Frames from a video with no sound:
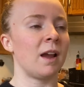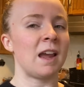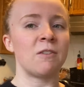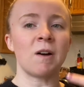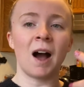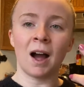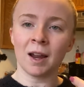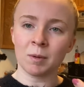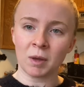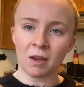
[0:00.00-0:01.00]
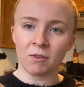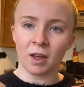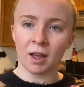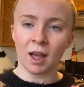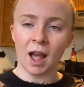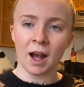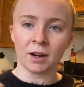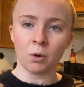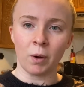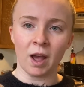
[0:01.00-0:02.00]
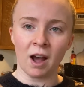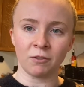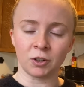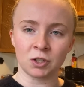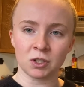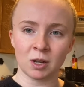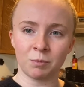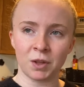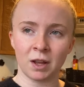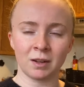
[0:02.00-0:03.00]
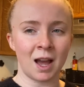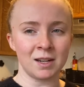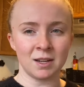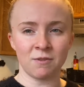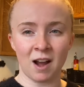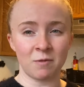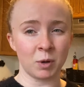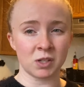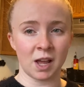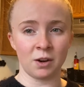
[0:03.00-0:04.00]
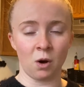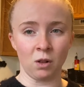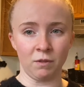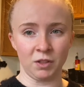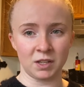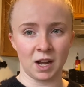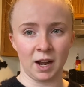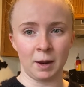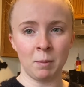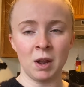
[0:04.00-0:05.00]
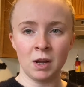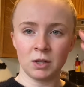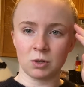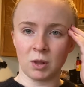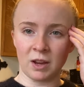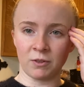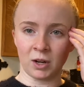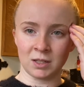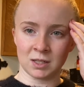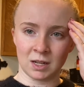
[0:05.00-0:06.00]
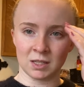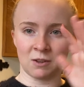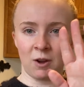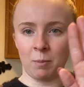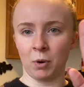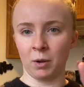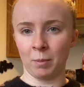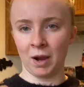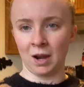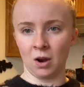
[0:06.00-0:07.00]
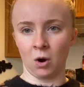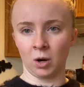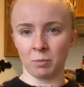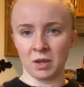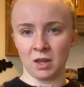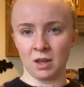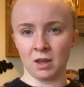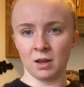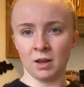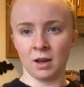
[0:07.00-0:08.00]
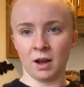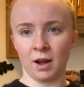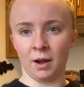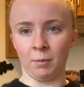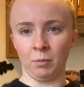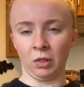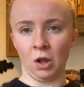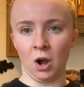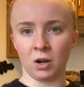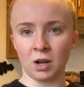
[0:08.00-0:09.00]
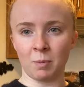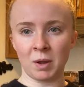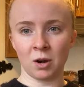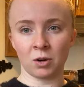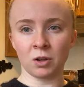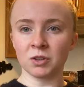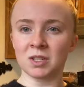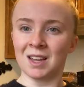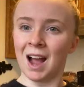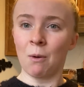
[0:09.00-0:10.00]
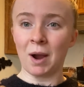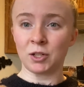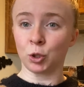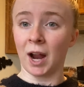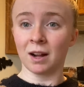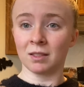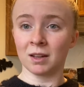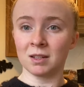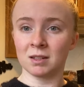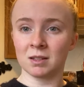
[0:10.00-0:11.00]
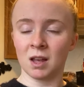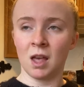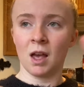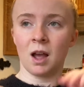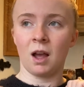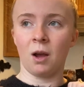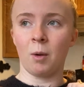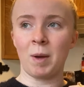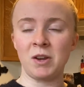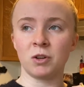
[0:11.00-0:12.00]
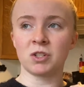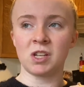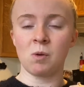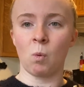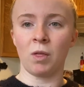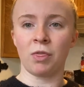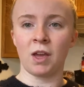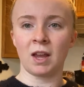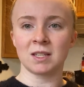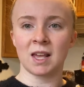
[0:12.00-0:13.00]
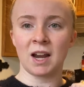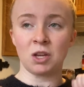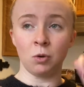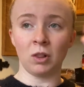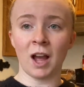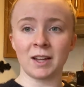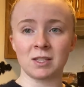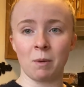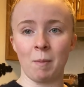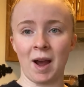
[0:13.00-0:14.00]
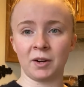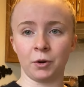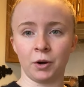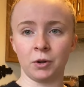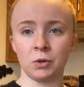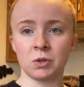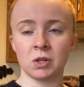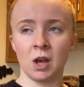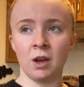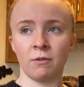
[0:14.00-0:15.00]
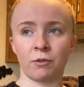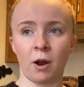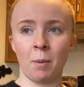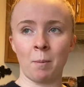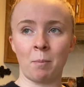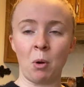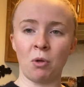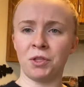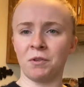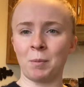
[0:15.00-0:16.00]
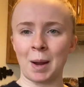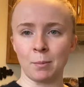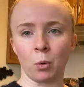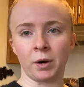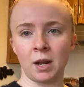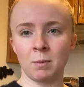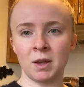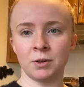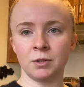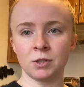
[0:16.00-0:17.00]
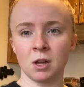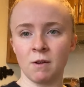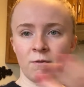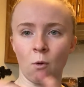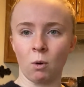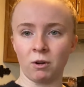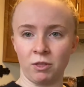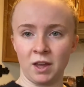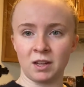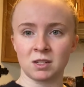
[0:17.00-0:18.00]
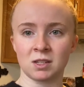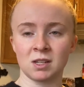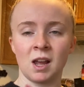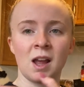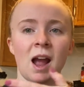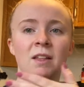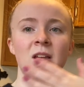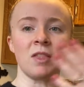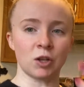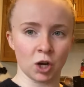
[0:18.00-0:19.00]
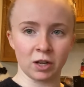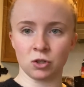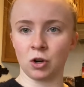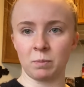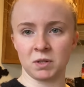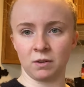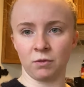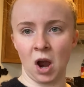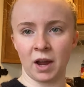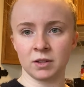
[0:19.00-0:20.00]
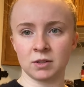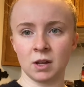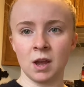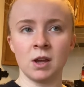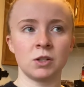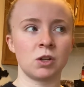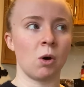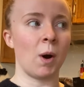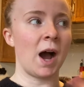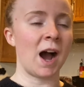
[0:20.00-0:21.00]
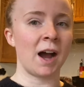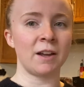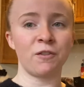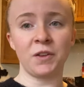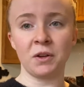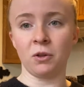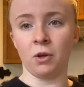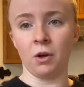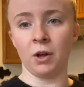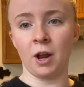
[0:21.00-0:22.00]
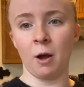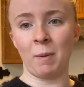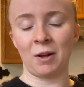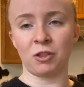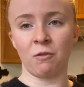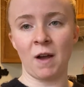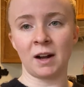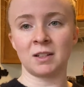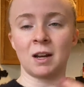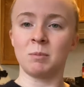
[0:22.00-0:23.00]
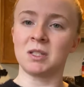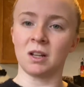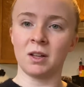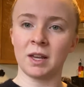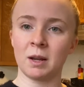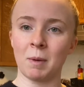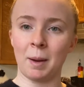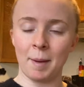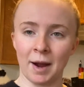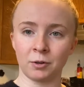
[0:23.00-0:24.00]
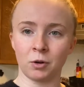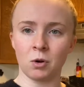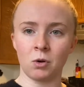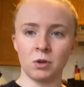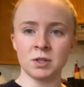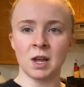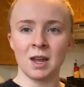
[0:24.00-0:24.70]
If I am giving adequate effort to something 95% all of the time, so like for instance, if I put my RP log up here, you'll see how I track this. And you'll see one thing is that I utilize the macros from both of my morning meals for this and then the chicken strips and fries. So I feel good about the fact that I'm still hitting my macro goals.